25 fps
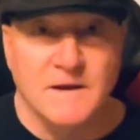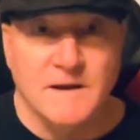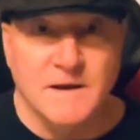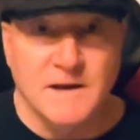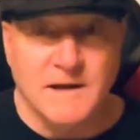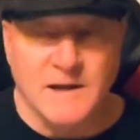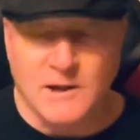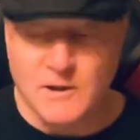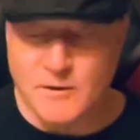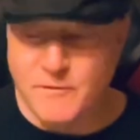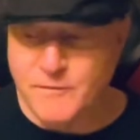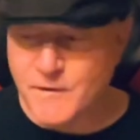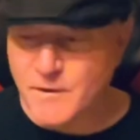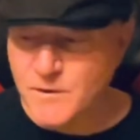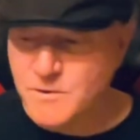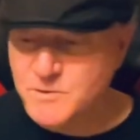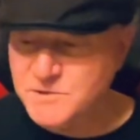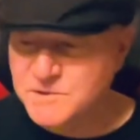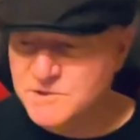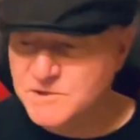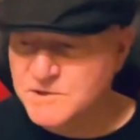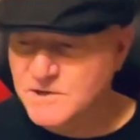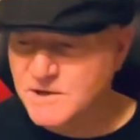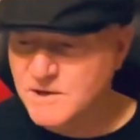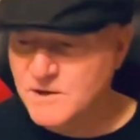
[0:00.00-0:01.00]
Hello
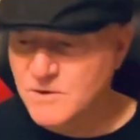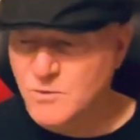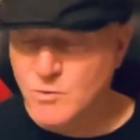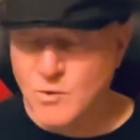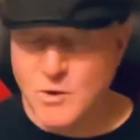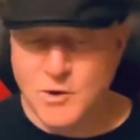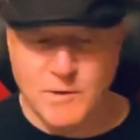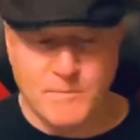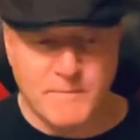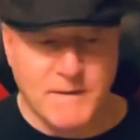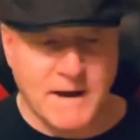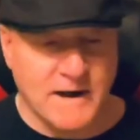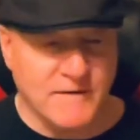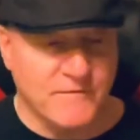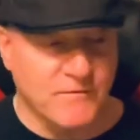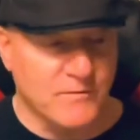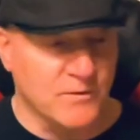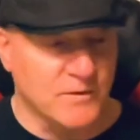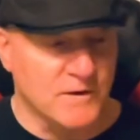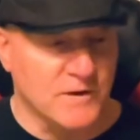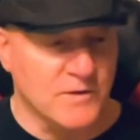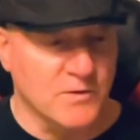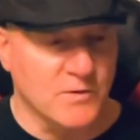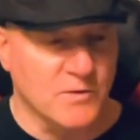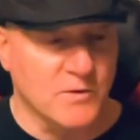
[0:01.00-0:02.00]
folks, welcome back for
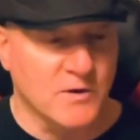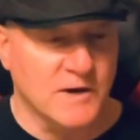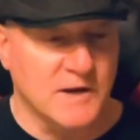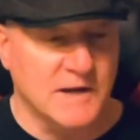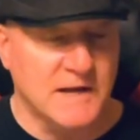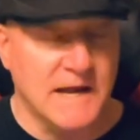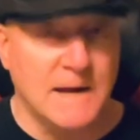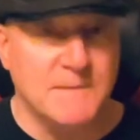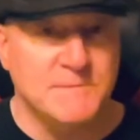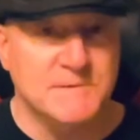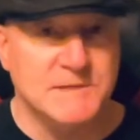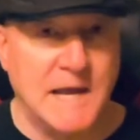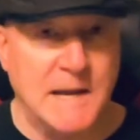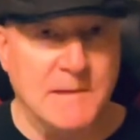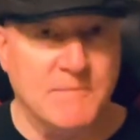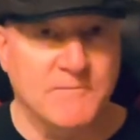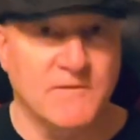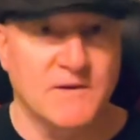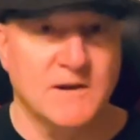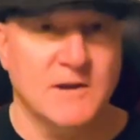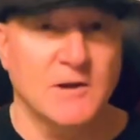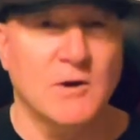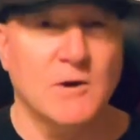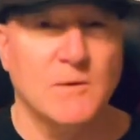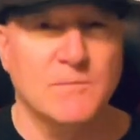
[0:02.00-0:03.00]
another Gamescape
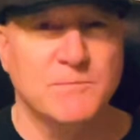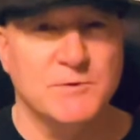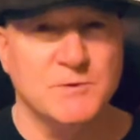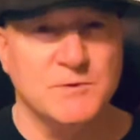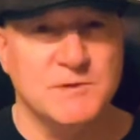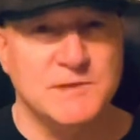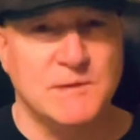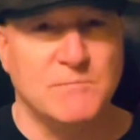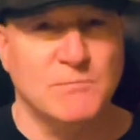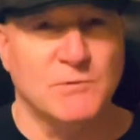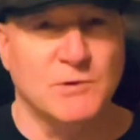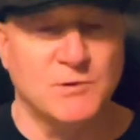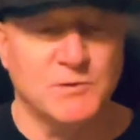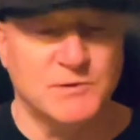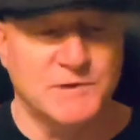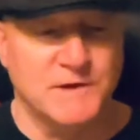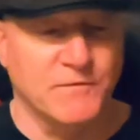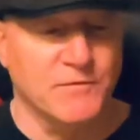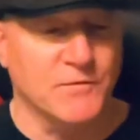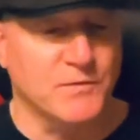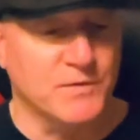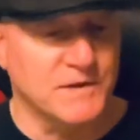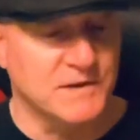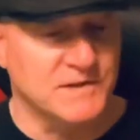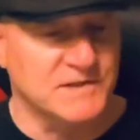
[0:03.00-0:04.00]
video. I'm doing something a little
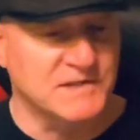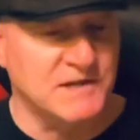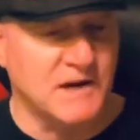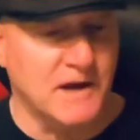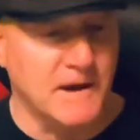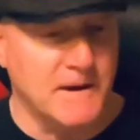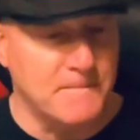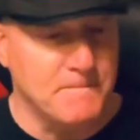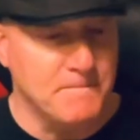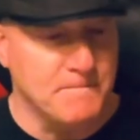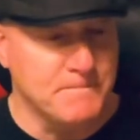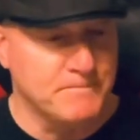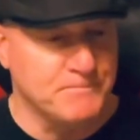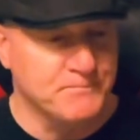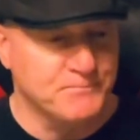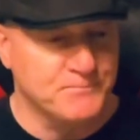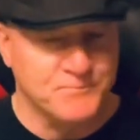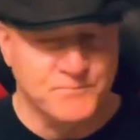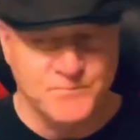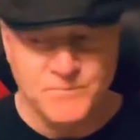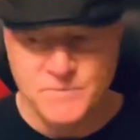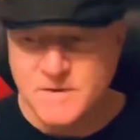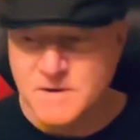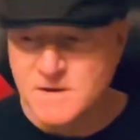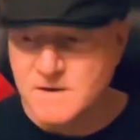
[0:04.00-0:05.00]
different this time.
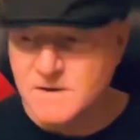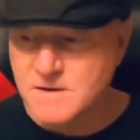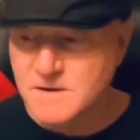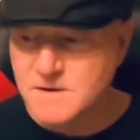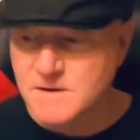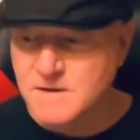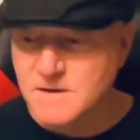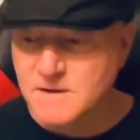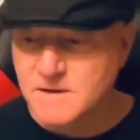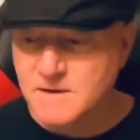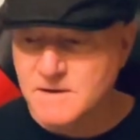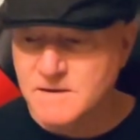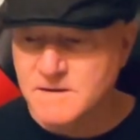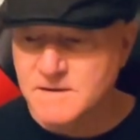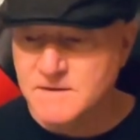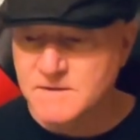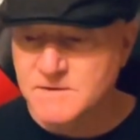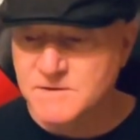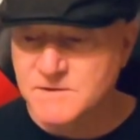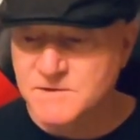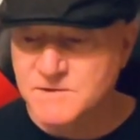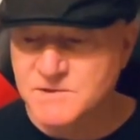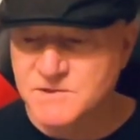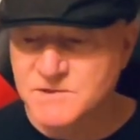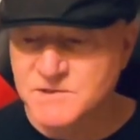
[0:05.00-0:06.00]

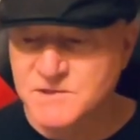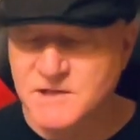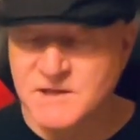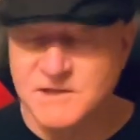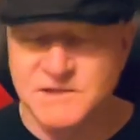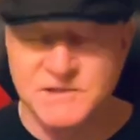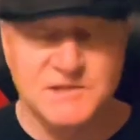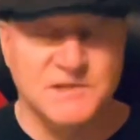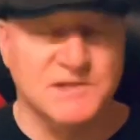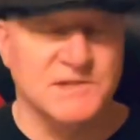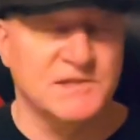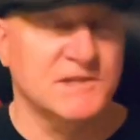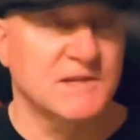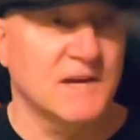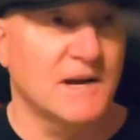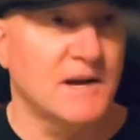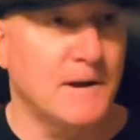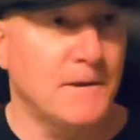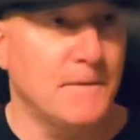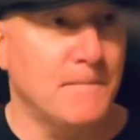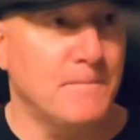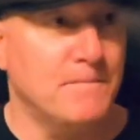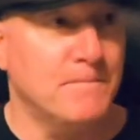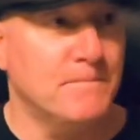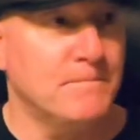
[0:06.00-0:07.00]
Since
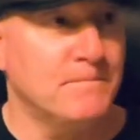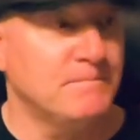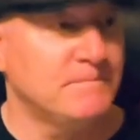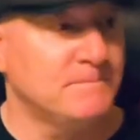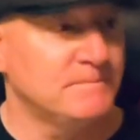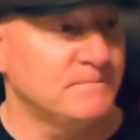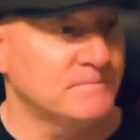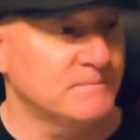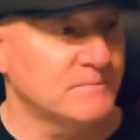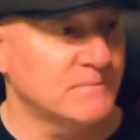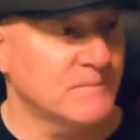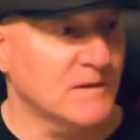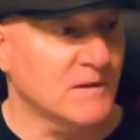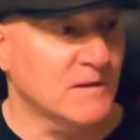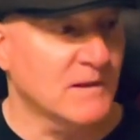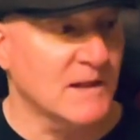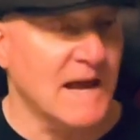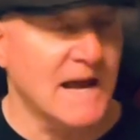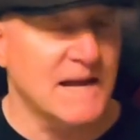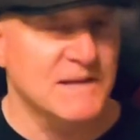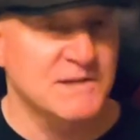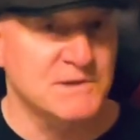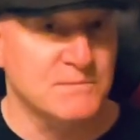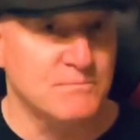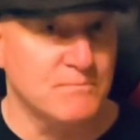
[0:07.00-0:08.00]

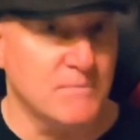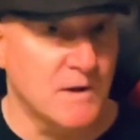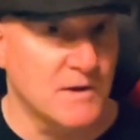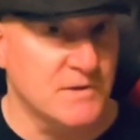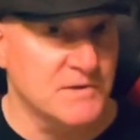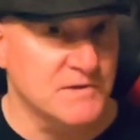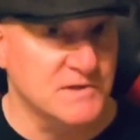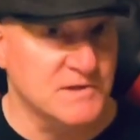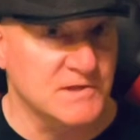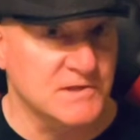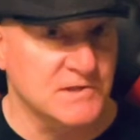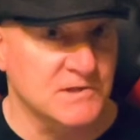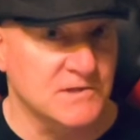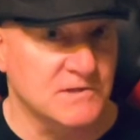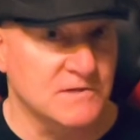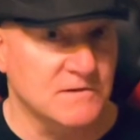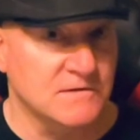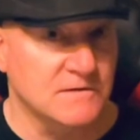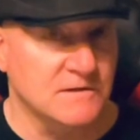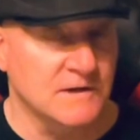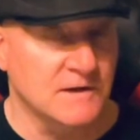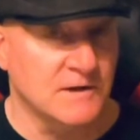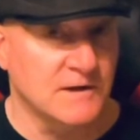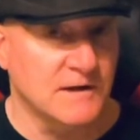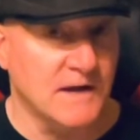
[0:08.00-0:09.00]
last month's
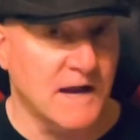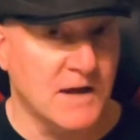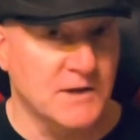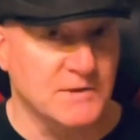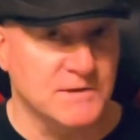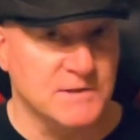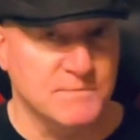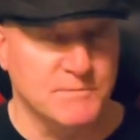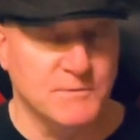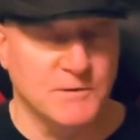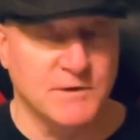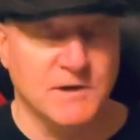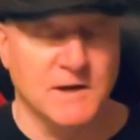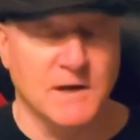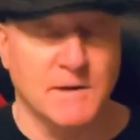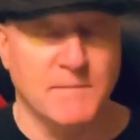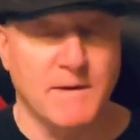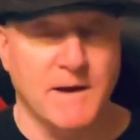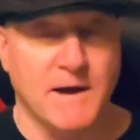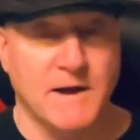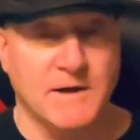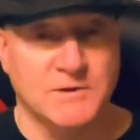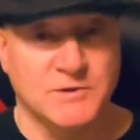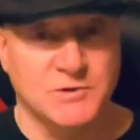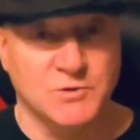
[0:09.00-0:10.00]
announcement
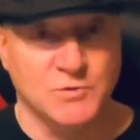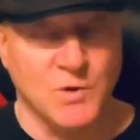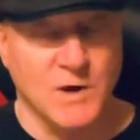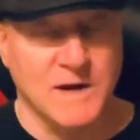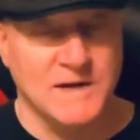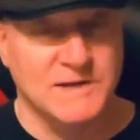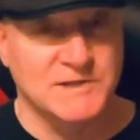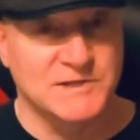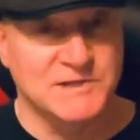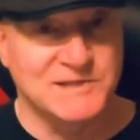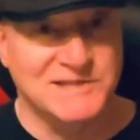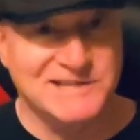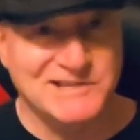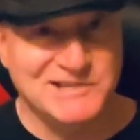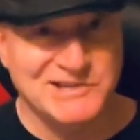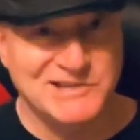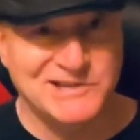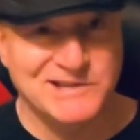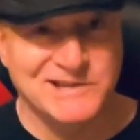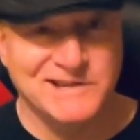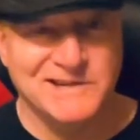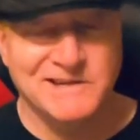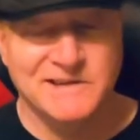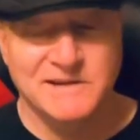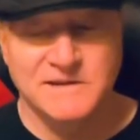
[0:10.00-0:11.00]
about
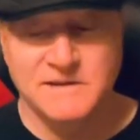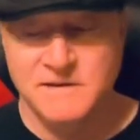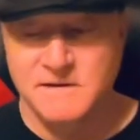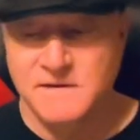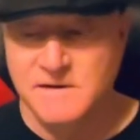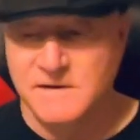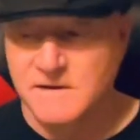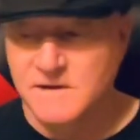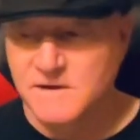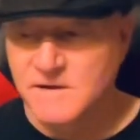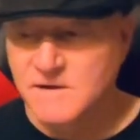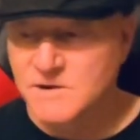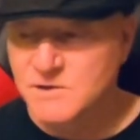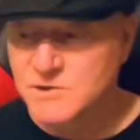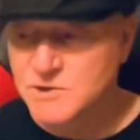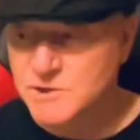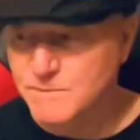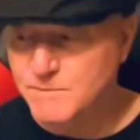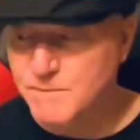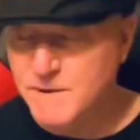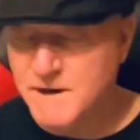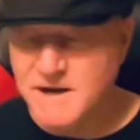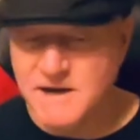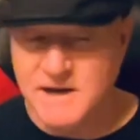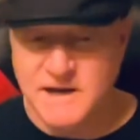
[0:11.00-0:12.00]
transitioning to
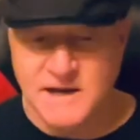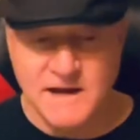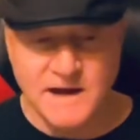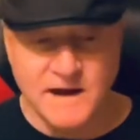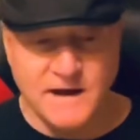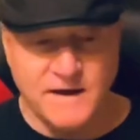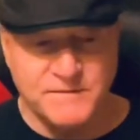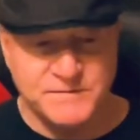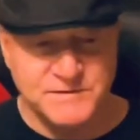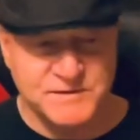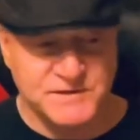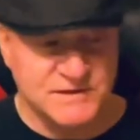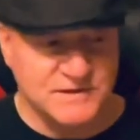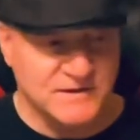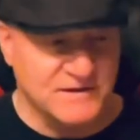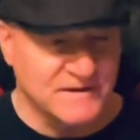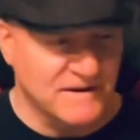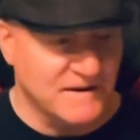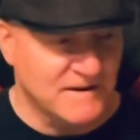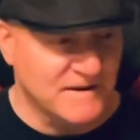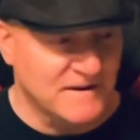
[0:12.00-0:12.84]
PDFs,